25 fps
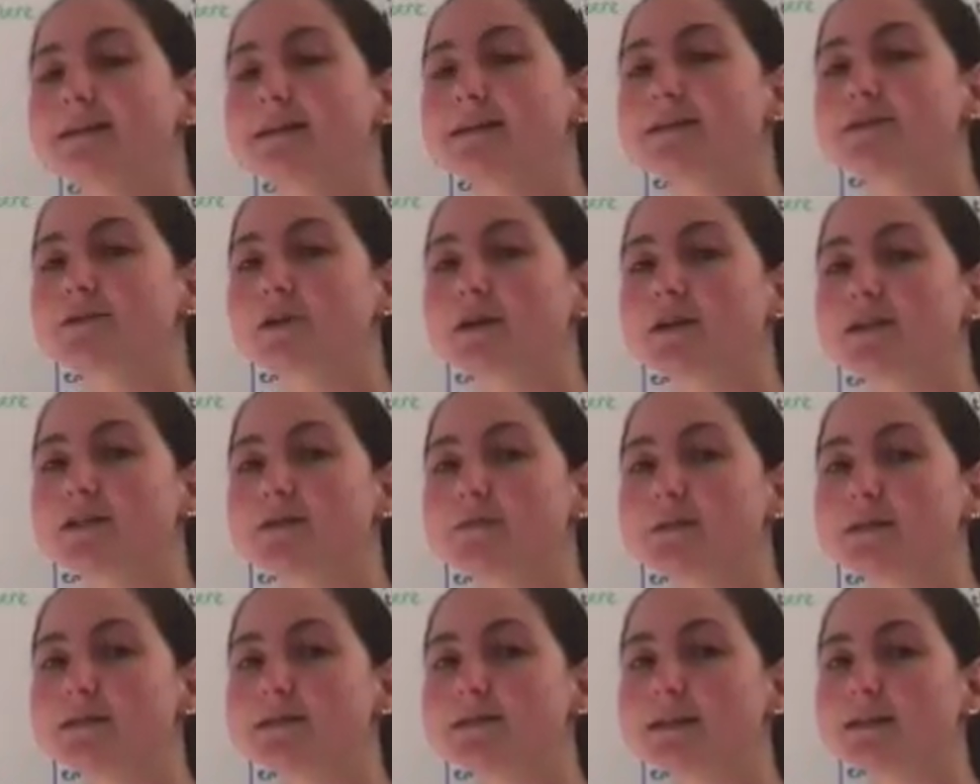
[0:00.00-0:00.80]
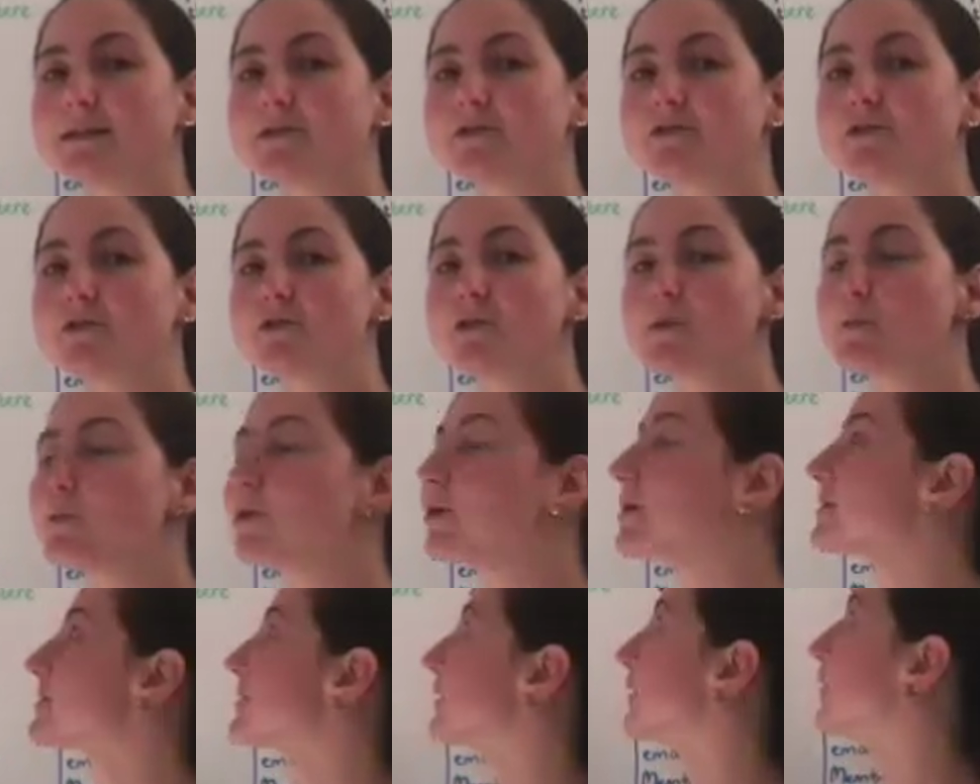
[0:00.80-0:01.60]
is going to be sent to the
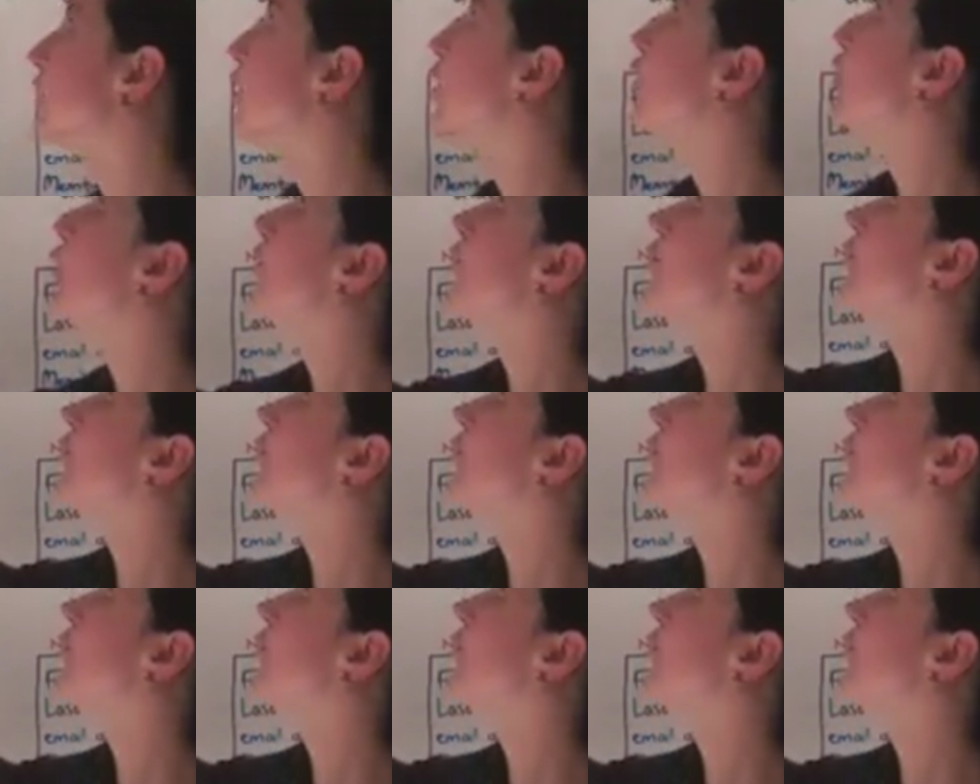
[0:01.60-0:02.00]
person